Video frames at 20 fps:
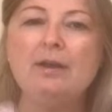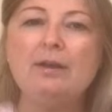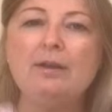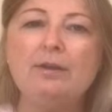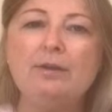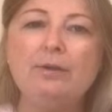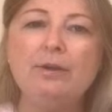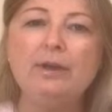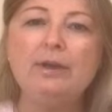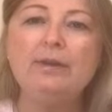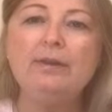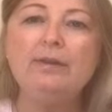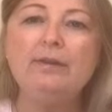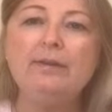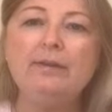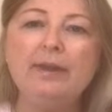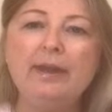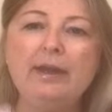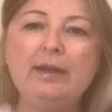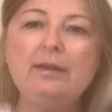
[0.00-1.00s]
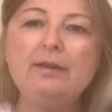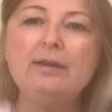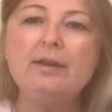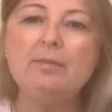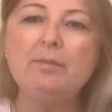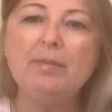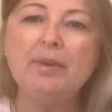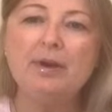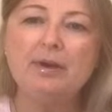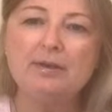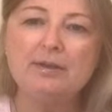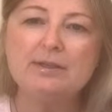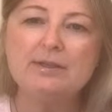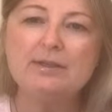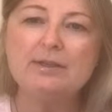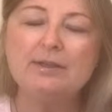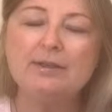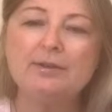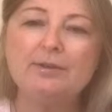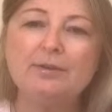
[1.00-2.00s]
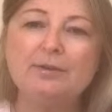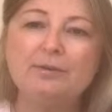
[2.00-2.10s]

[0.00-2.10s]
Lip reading: You can thank the person